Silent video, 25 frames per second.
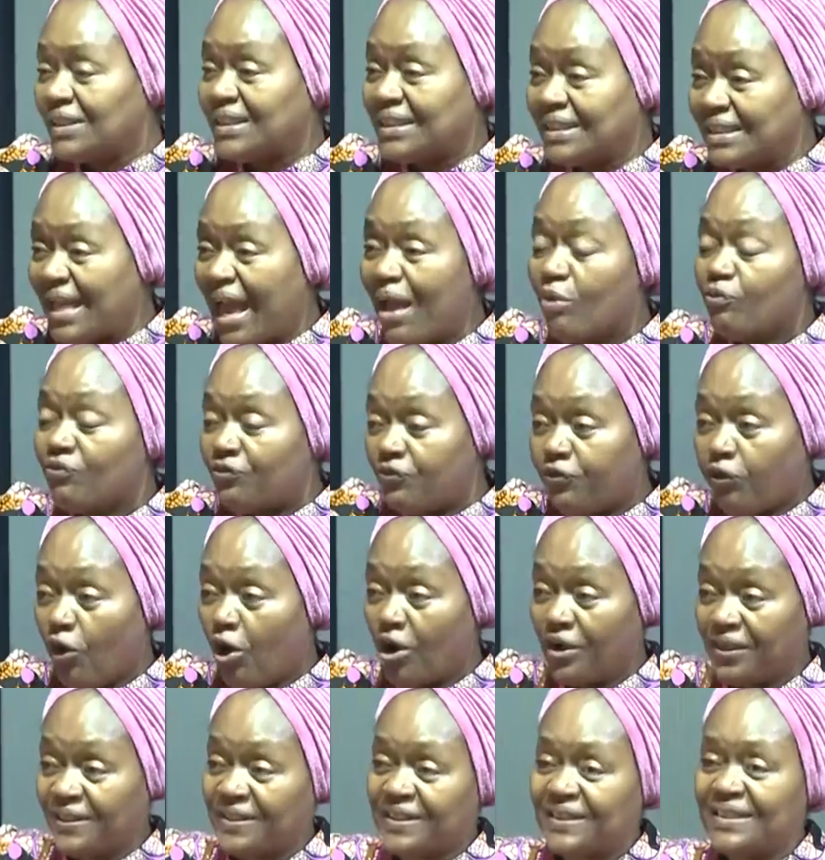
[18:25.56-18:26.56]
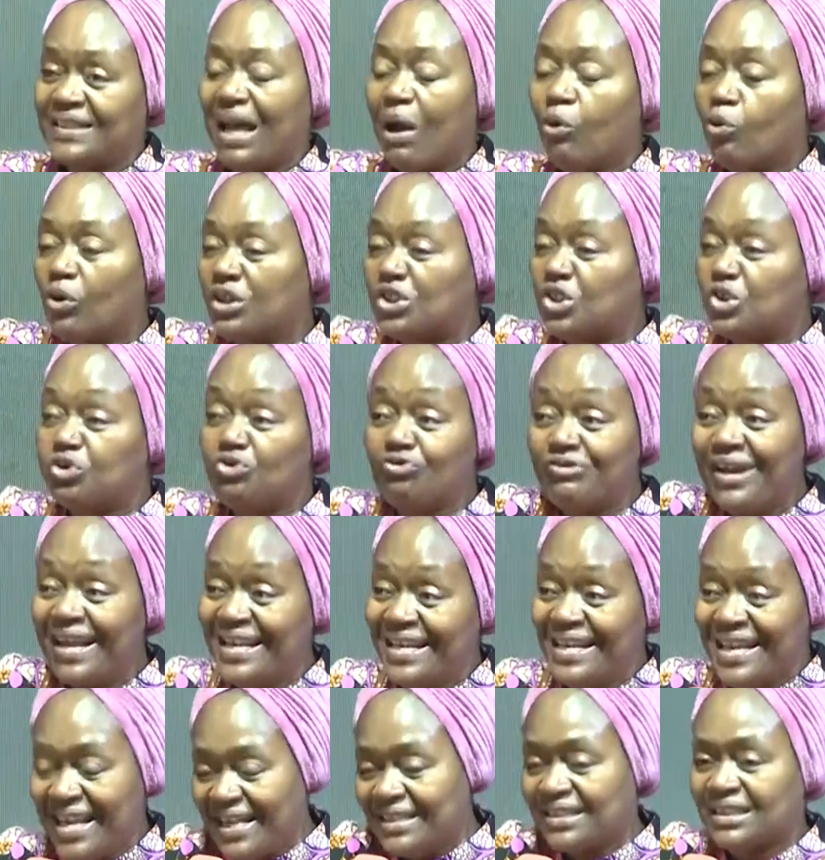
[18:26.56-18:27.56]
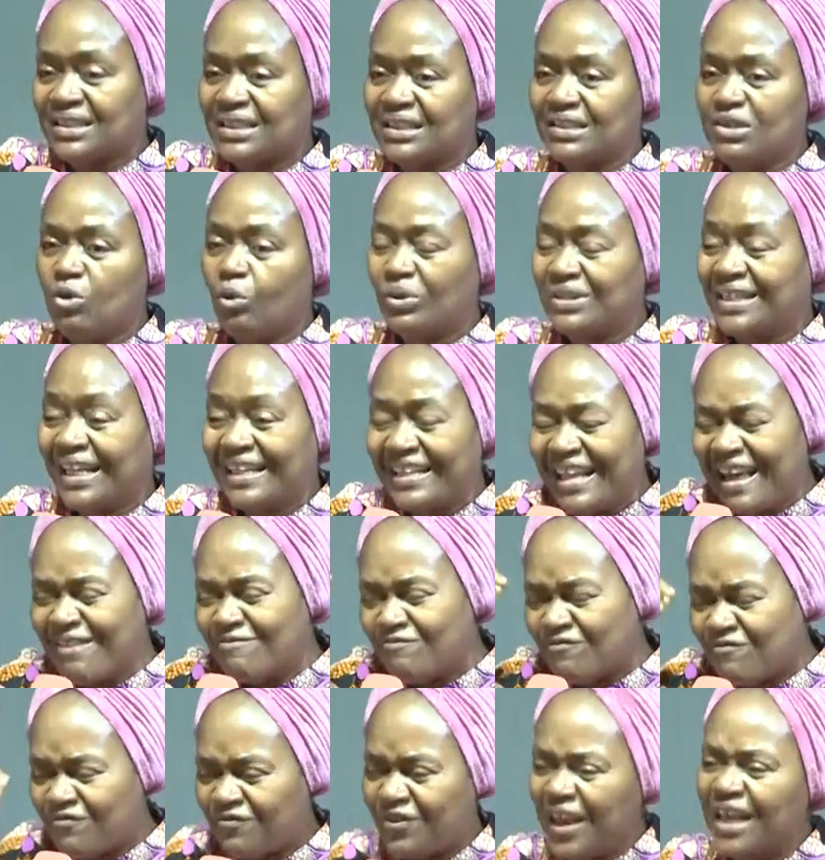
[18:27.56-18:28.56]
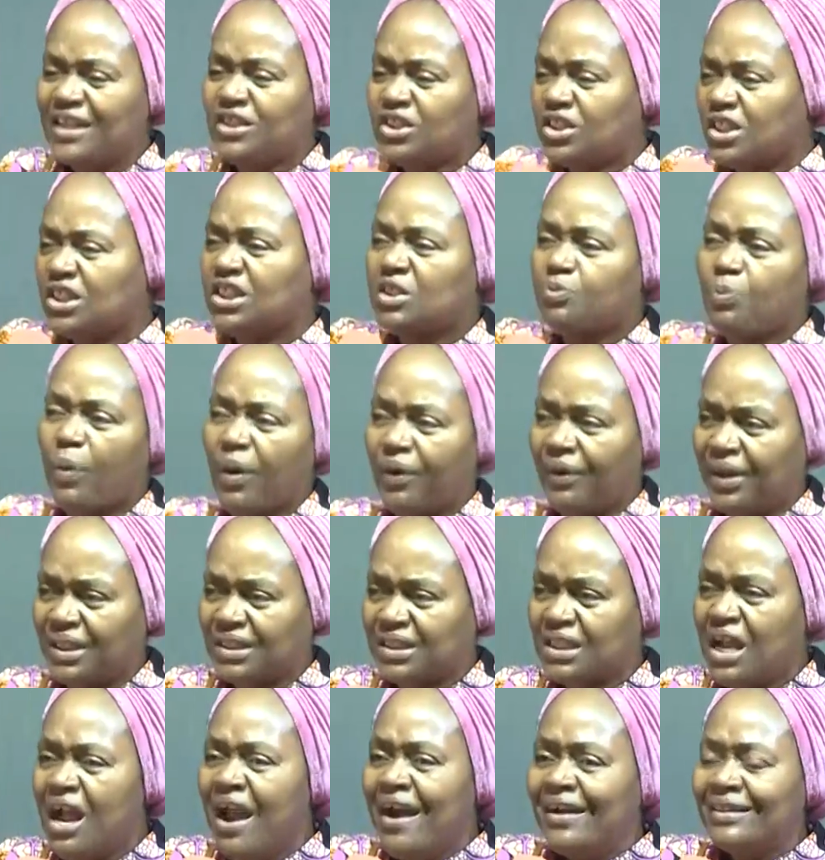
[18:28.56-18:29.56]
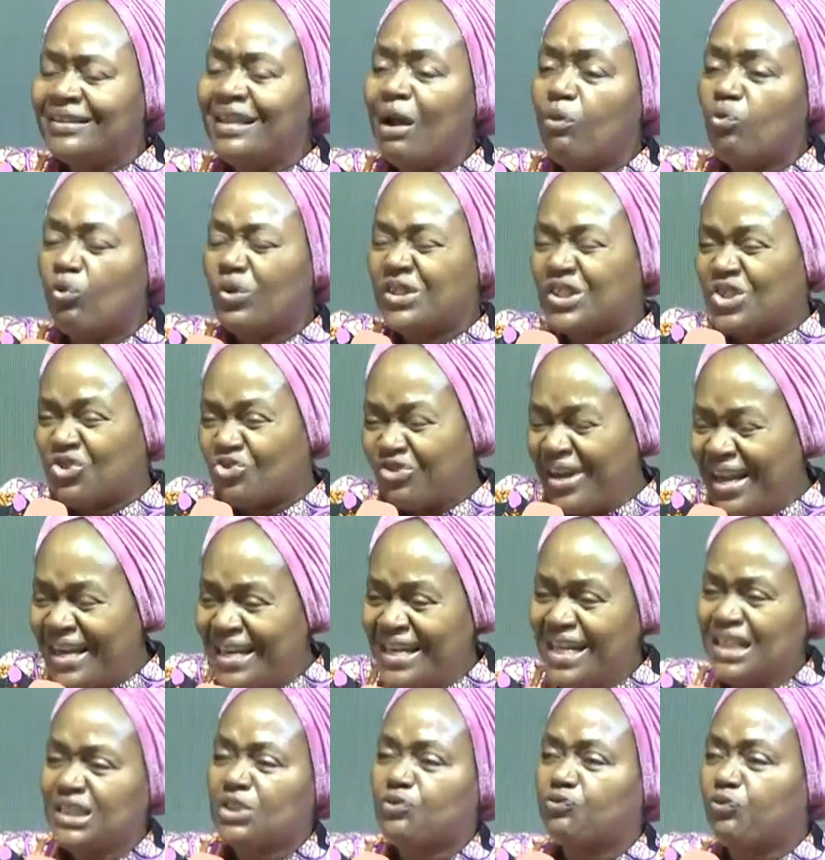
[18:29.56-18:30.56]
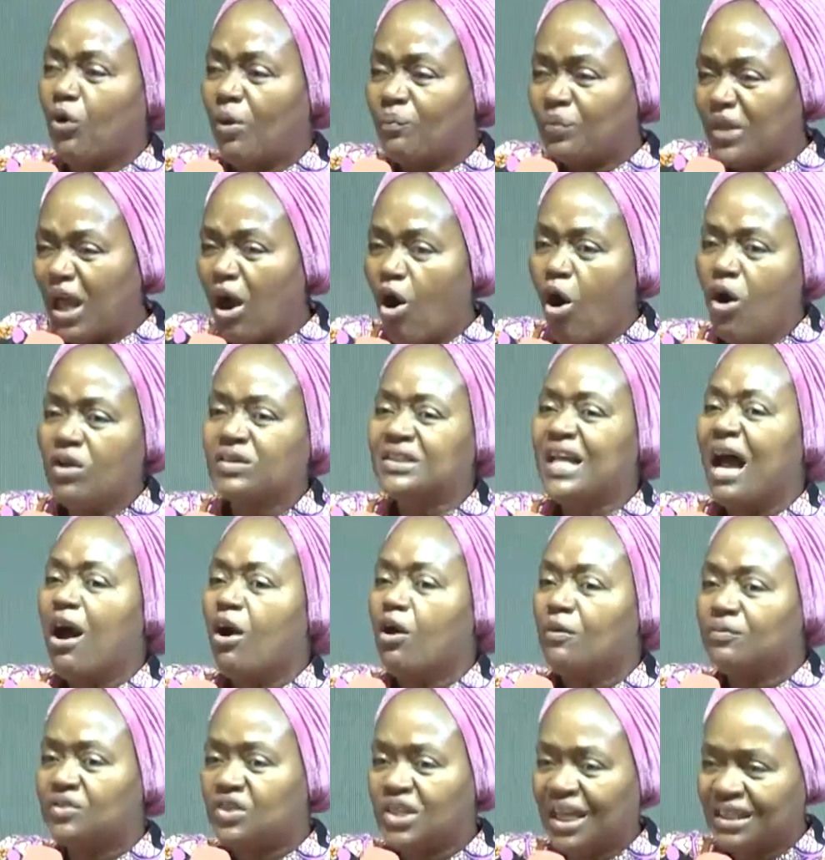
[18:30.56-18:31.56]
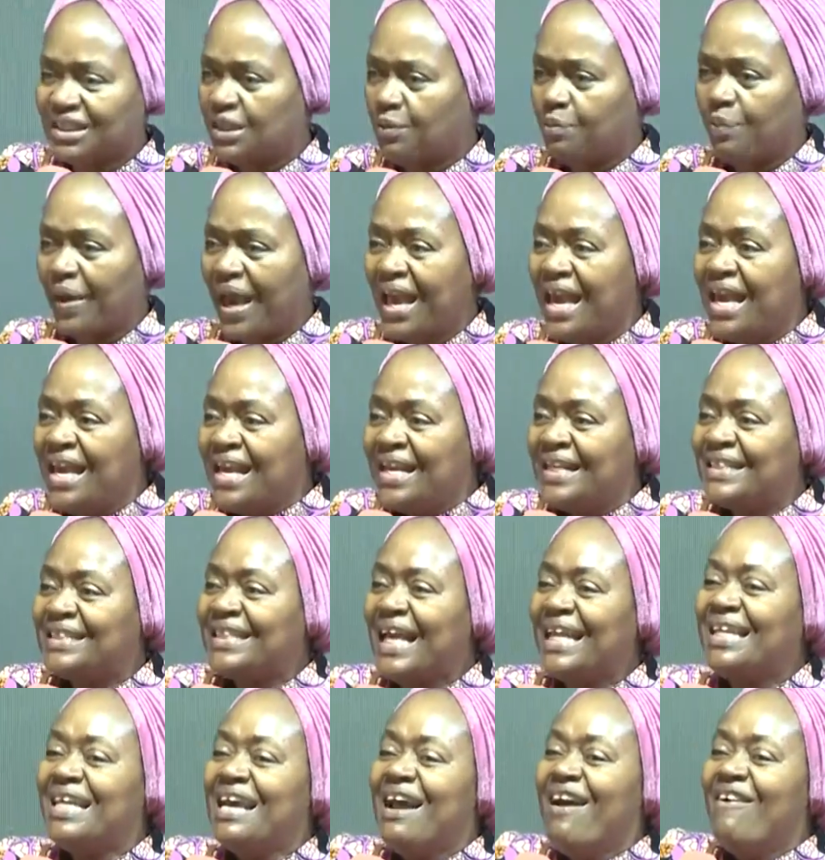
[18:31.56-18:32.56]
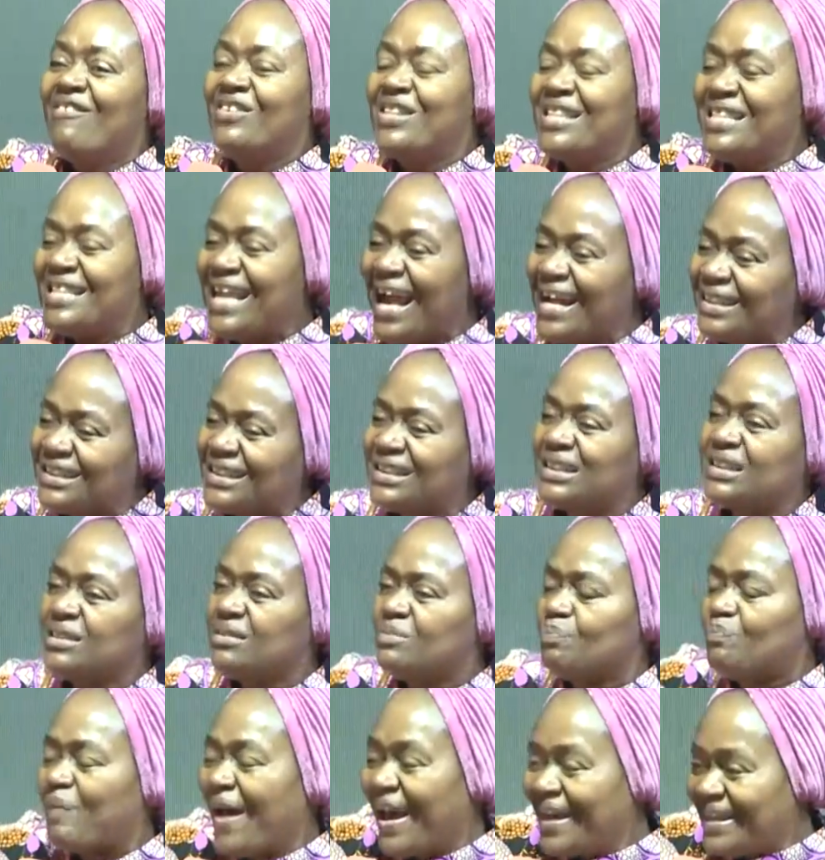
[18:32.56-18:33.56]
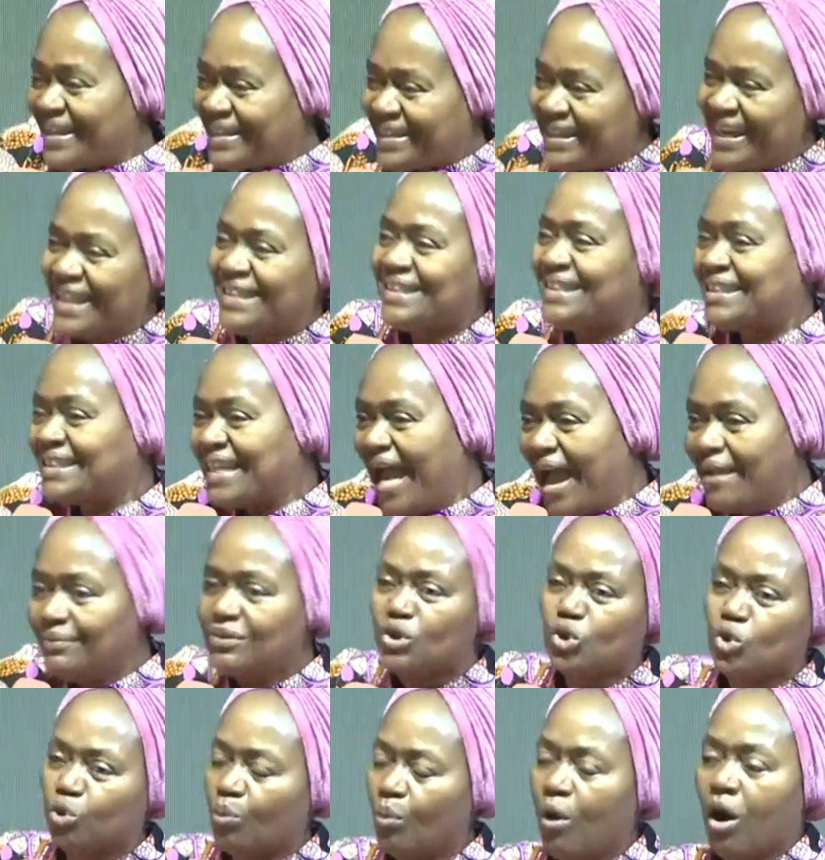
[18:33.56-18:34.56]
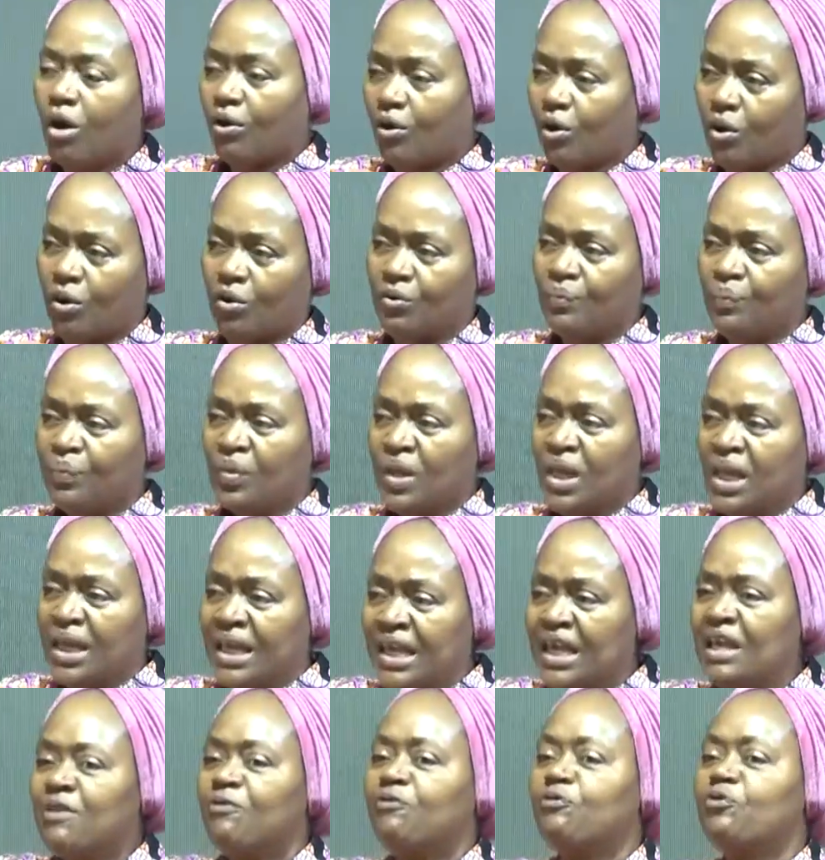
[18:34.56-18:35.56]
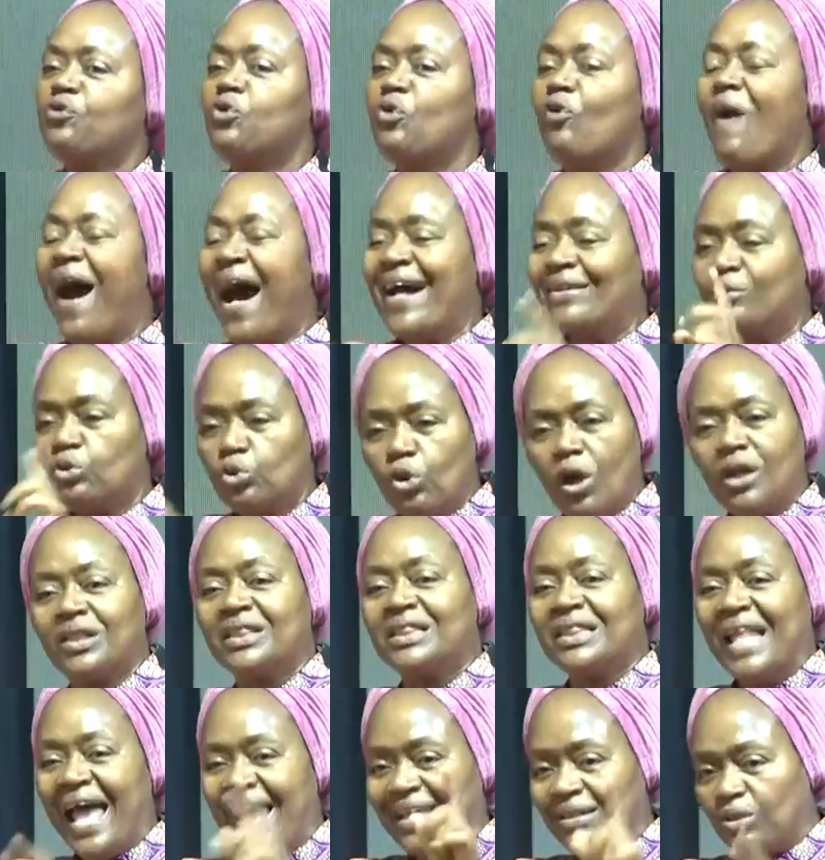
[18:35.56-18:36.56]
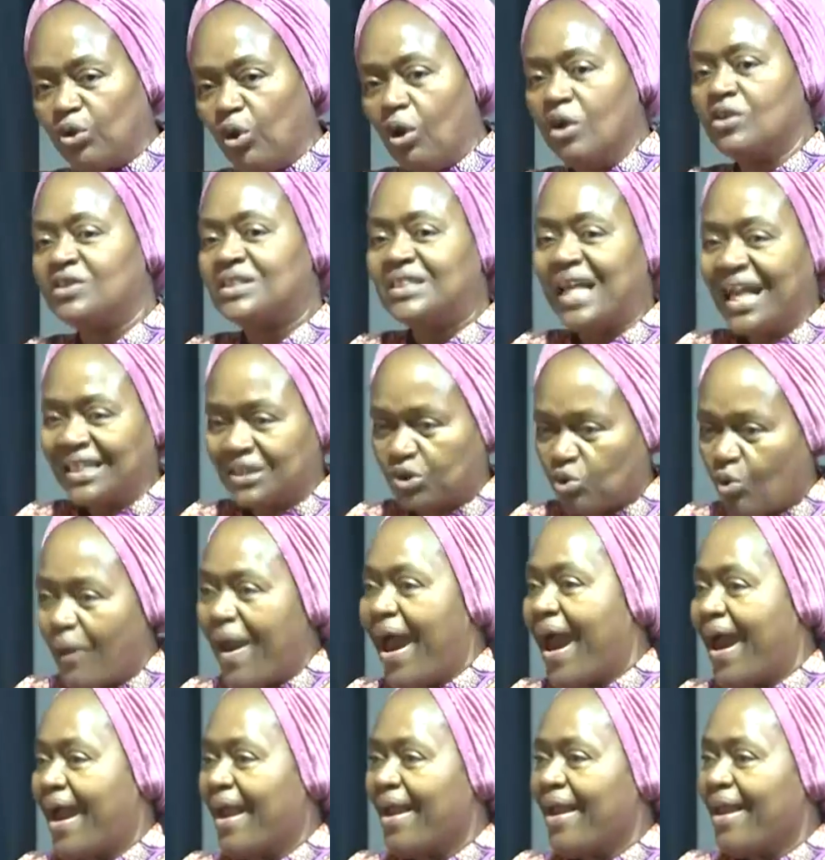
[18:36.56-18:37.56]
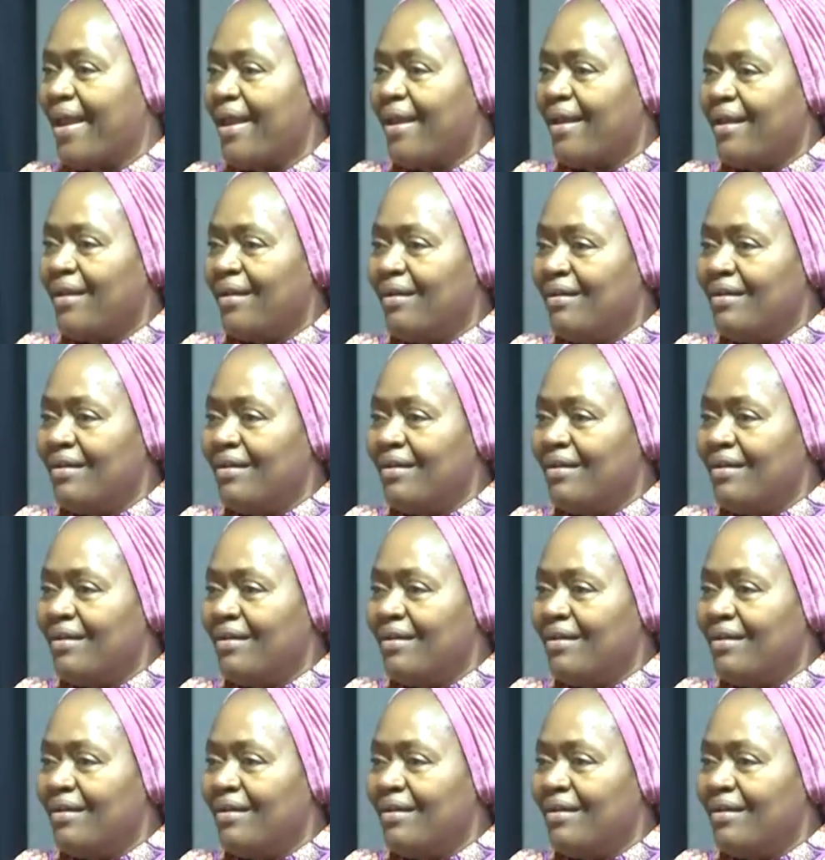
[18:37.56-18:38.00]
just a voice that was released. It was an avenging spirit that was released from the altar of Jezebel. He said, let's, by this time tomorrow, if you are not like those that were,